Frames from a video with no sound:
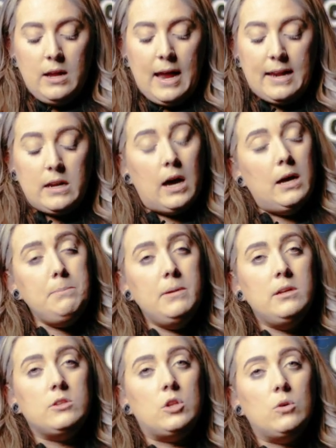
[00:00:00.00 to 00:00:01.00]
and up,
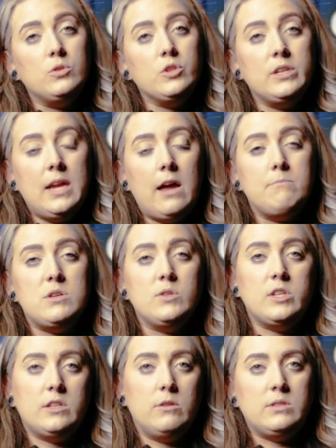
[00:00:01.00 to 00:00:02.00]
those are gonna have
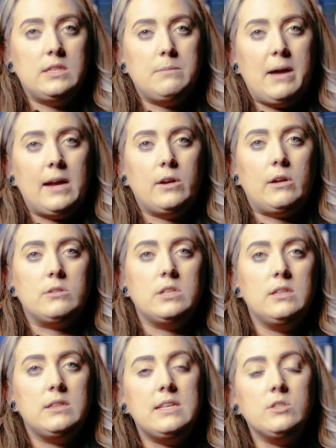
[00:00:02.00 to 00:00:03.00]
music notes in the background.
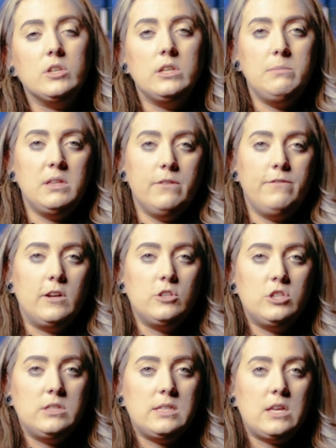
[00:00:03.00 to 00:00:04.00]
These are gonna be the
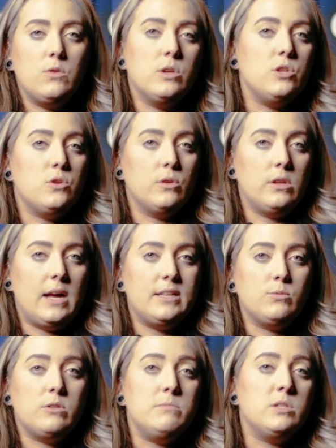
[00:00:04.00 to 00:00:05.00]
functions that you can
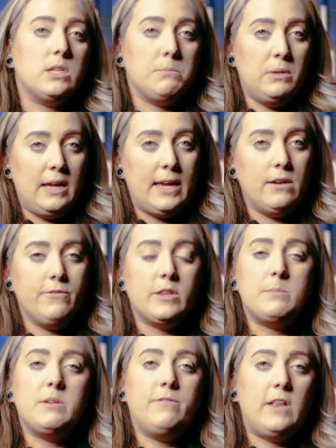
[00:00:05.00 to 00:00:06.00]
utilize with music playing for
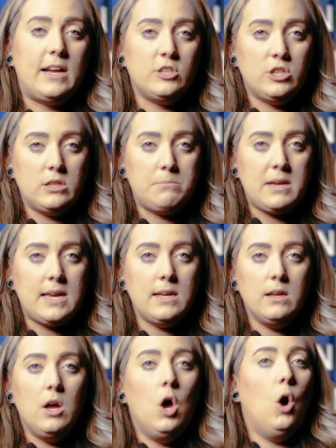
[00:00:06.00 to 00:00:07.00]
them to flash to the
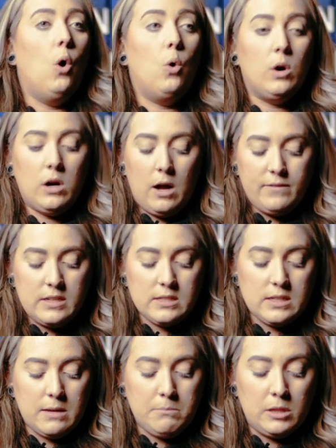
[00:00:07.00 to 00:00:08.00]
beat, or
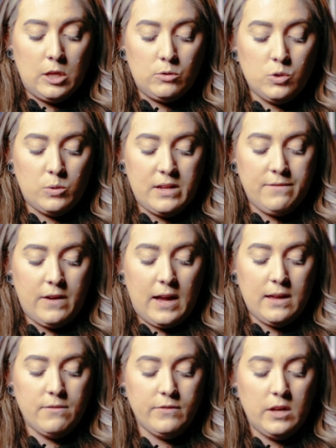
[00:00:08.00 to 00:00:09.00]
obviously below
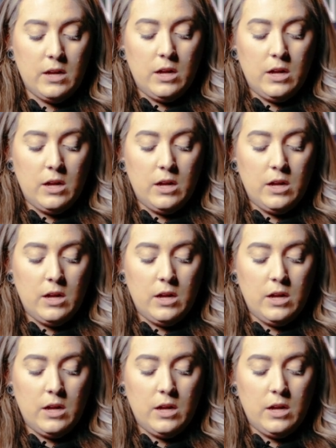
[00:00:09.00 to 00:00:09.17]
25,